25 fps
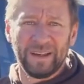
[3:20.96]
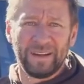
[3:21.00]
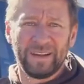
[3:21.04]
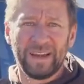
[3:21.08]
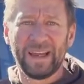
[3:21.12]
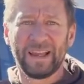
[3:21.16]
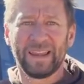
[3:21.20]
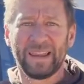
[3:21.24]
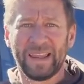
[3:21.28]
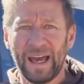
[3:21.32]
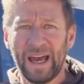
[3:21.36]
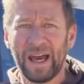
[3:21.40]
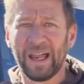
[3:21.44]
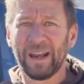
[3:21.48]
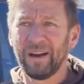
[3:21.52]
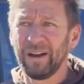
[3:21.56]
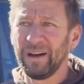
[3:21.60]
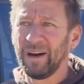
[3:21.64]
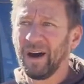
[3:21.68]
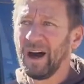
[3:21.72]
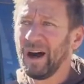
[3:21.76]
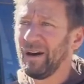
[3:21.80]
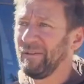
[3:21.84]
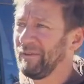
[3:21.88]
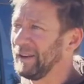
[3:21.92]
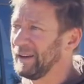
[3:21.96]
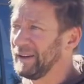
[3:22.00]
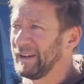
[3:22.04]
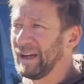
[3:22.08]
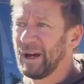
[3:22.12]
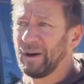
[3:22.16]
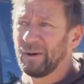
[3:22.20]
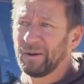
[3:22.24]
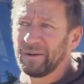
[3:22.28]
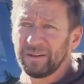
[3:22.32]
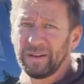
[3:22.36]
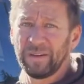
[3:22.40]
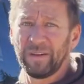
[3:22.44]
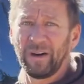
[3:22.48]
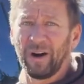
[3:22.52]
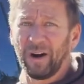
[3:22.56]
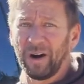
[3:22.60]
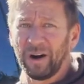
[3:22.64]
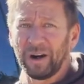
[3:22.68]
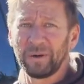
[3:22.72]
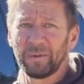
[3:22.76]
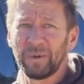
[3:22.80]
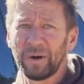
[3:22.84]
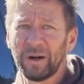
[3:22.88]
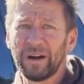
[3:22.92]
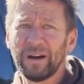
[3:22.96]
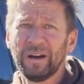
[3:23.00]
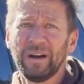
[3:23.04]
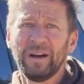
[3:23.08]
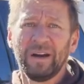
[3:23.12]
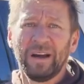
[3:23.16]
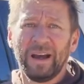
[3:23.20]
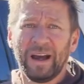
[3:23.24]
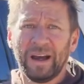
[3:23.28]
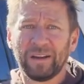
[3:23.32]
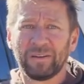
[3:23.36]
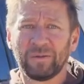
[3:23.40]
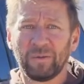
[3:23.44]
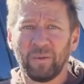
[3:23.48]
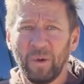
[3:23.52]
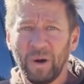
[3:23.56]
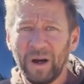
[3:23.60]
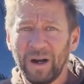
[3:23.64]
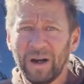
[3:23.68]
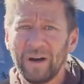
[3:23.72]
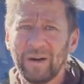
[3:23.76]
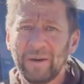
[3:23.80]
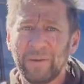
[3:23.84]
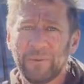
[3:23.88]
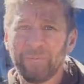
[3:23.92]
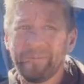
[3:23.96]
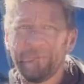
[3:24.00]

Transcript: take that off the towers and the hardware as well.